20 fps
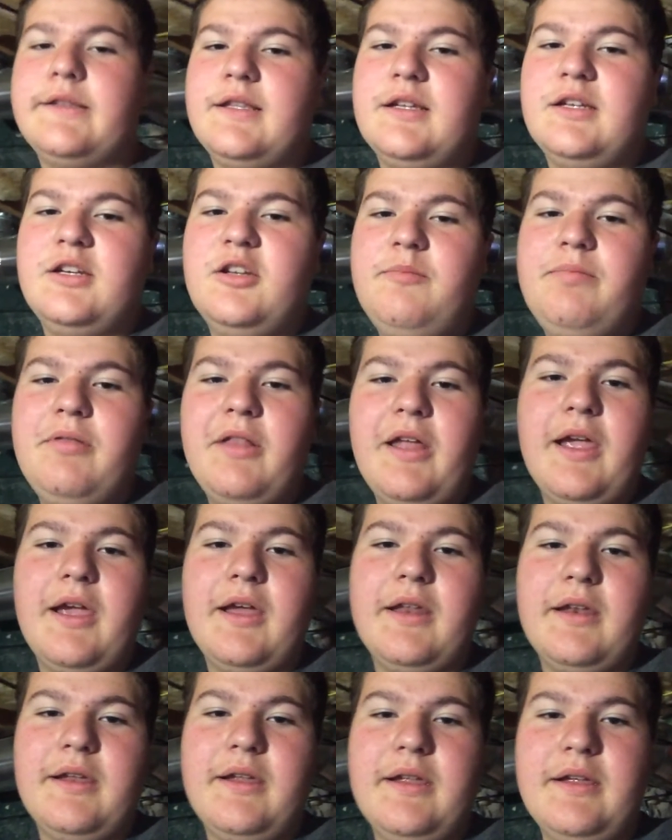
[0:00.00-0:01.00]
the new
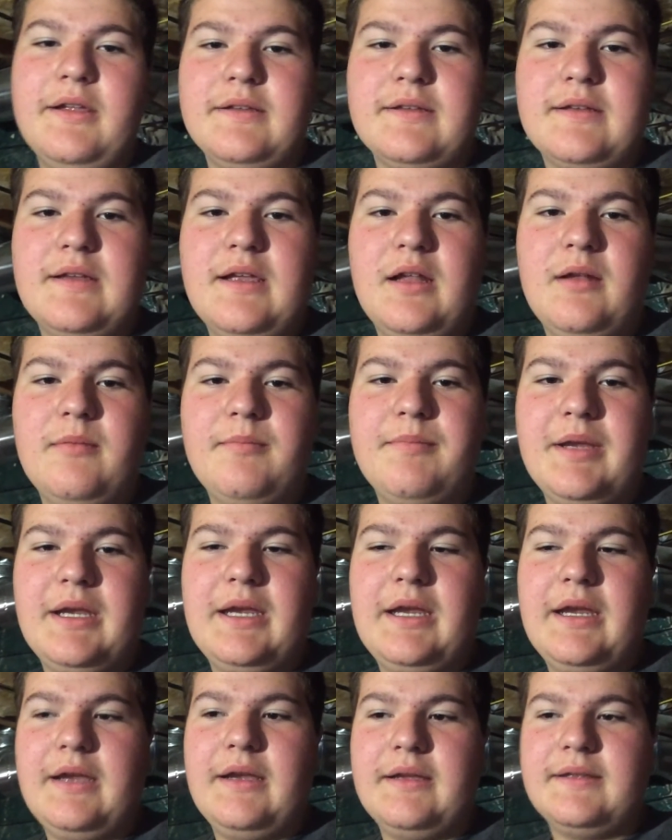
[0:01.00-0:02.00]
plan is gonna
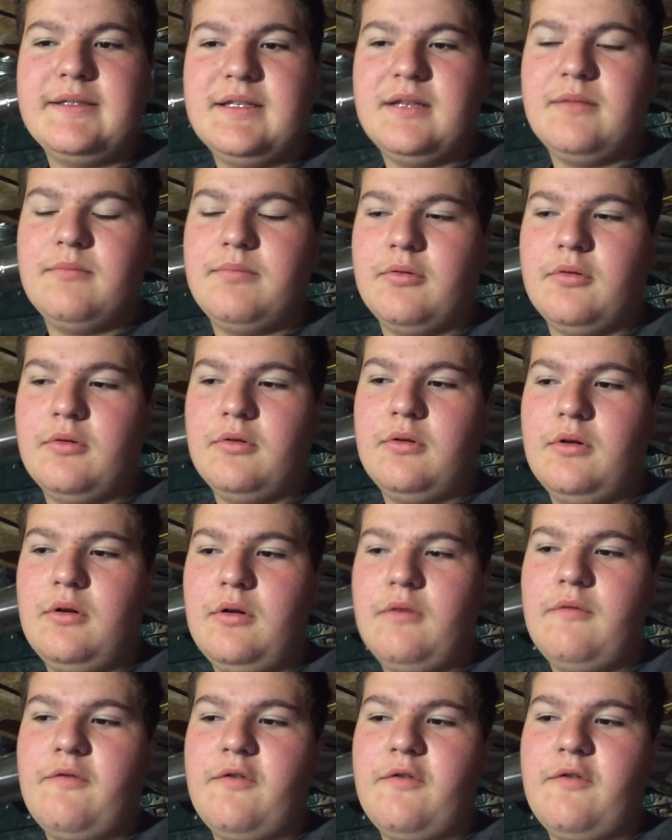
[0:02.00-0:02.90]
be simple